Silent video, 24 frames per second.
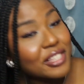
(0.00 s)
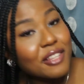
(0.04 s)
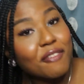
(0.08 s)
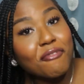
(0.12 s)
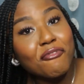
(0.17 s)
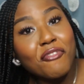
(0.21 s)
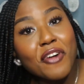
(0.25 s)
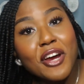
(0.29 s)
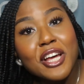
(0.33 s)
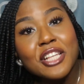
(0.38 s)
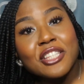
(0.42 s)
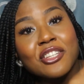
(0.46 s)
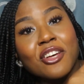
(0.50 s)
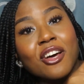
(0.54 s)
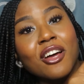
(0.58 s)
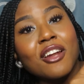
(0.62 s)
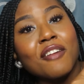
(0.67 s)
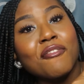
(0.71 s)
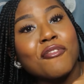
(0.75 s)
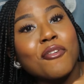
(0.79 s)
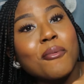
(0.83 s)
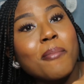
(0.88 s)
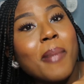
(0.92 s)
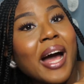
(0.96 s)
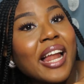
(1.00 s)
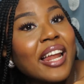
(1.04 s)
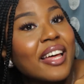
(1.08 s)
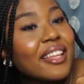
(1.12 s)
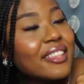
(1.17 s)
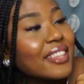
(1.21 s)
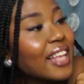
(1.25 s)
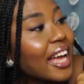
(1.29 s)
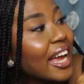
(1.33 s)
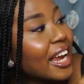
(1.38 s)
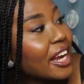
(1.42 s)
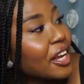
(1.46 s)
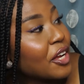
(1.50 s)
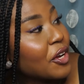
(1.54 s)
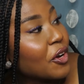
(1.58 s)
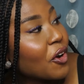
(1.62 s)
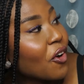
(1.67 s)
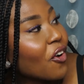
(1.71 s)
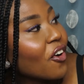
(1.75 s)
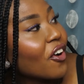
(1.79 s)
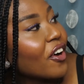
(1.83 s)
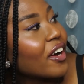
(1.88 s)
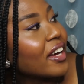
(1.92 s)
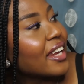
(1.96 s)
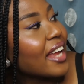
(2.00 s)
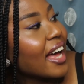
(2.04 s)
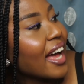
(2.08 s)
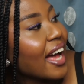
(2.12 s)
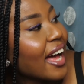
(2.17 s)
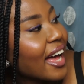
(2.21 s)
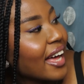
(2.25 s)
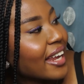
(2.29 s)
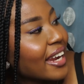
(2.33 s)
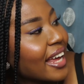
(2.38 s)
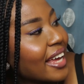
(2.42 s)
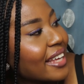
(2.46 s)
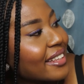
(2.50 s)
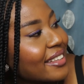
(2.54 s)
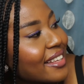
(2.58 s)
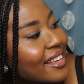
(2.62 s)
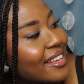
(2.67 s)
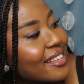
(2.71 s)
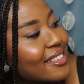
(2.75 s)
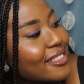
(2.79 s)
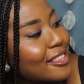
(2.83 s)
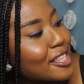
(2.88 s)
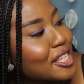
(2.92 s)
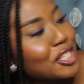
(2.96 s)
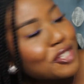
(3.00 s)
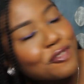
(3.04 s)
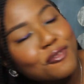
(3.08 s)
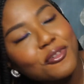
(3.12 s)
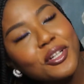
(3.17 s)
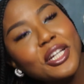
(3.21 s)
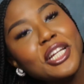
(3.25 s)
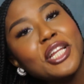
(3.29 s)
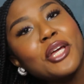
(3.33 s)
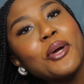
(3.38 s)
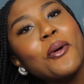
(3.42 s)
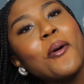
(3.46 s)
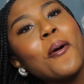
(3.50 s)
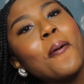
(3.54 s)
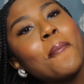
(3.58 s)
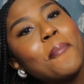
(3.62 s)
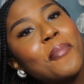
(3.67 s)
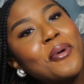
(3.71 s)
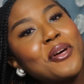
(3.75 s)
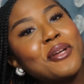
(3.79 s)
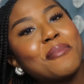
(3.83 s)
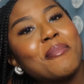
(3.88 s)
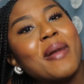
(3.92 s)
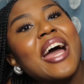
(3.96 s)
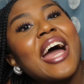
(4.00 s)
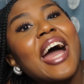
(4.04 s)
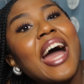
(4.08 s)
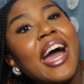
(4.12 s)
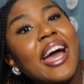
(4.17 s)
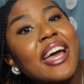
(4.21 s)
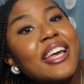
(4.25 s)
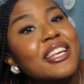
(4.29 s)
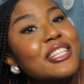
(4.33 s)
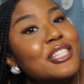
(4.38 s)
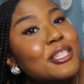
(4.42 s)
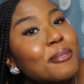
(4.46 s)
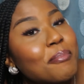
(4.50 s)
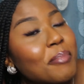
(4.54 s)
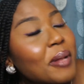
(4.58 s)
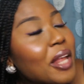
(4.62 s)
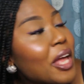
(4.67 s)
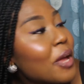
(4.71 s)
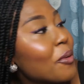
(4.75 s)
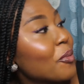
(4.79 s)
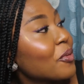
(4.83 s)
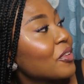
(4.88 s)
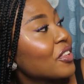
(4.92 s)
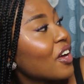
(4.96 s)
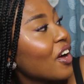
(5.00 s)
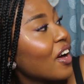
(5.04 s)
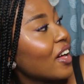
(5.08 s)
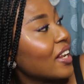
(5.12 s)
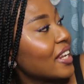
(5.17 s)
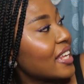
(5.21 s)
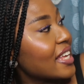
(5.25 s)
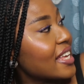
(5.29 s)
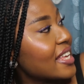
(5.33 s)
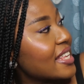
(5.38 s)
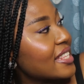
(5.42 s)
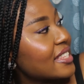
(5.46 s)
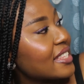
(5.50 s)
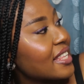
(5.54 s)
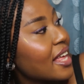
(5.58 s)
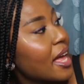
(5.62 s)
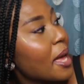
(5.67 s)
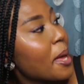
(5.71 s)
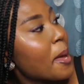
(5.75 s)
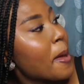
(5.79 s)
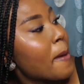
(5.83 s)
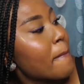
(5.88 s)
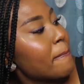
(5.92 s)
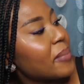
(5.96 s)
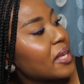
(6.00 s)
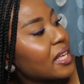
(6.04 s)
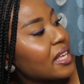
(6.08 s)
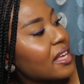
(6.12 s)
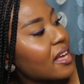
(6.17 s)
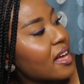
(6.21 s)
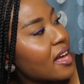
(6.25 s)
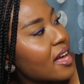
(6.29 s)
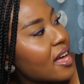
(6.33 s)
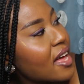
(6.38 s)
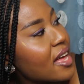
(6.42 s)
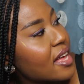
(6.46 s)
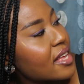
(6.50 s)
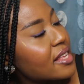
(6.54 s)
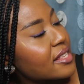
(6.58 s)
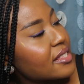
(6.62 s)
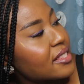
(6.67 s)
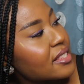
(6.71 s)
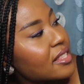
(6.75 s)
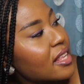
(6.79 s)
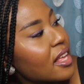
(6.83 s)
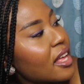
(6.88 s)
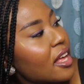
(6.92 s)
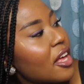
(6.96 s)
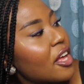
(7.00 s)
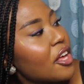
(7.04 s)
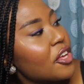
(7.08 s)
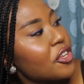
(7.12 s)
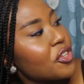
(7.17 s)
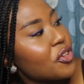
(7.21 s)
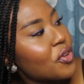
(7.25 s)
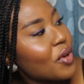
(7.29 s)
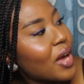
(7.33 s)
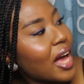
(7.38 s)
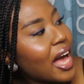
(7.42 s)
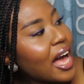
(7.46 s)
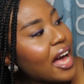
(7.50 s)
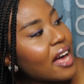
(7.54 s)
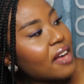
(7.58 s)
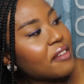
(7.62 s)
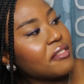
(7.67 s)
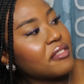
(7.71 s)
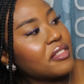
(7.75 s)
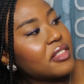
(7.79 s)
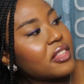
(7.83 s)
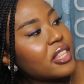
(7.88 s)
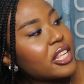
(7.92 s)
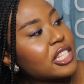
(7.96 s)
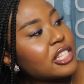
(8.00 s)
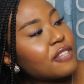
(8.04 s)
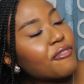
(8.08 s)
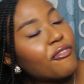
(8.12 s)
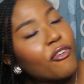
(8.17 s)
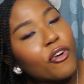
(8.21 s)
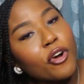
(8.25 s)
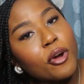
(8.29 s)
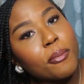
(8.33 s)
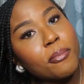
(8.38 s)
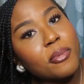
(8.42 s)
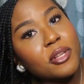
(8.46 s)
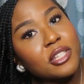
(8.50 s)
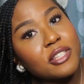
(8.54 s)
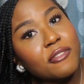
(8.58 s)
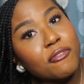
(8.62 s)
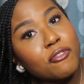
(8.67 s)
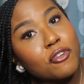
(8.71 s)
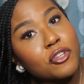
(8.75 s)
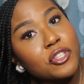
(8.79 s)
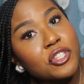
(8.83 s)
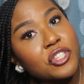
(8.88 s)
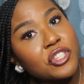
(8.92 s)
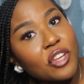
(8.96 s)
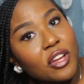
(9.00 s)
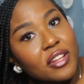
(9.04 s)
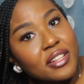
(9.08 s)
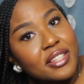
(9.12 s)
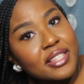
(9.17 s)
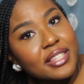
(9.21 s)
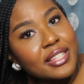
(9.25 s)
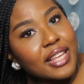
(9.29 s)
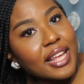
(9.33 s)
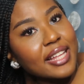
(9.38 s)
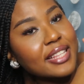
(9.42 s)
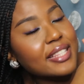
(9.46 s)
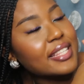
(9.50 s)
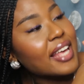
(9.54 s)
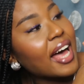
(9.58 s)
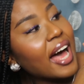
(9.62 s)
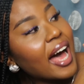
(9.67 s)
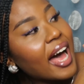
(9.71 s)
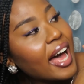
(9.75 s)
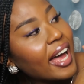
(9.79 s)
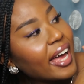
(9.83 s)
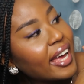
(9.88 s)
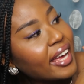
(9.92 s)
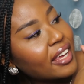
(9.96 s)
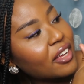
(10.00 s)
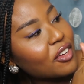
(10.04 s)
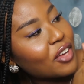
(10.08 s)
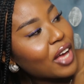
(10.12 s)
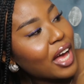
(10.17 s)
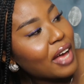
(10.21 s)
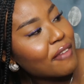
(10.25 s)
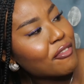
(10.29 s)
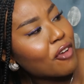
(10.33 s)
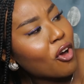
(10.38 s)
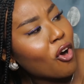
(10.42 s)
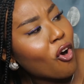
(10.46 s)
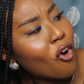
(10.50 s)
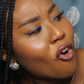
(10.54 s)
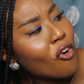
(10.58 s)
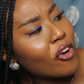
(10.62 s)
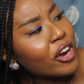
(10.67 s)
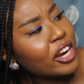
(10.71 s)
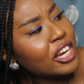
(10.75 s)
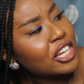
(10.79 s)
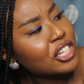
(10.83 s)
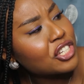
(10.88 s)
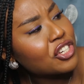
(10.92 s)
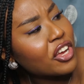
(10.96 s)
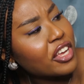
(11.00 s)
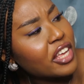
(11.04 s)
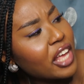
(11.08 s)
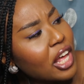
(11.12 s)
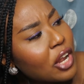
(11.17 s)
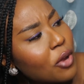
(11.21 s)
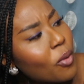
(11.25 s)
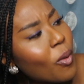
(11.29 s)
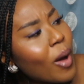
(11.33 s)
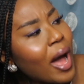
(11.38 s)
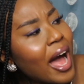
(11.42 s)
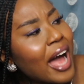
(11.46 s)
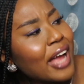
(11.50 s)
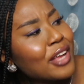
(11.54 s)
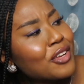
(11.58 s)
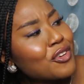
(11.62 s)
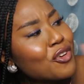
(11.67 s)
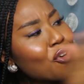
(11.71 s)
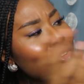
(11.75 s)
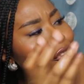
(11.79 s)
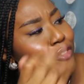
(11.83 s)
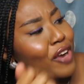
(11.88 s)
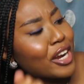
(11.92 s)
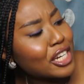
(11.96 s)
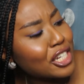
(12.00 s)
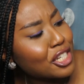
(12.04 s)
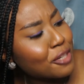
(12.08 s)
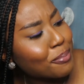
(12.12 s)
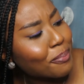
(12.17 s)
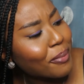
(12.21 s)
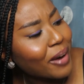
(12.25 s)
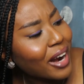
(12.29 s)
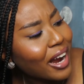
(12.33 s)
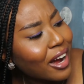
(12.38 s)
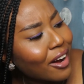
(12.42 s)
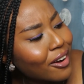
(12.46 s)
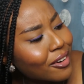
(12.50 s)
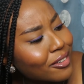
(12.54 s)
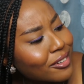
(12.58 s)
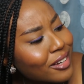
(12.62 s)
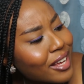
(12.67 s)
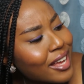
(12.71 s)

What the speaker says: the first colorful palette that I got, and I think this really opened my eyes to playing with colors, because you have this for a beautiful sunset eye. You have your orange, your yellow, and your reddish brown.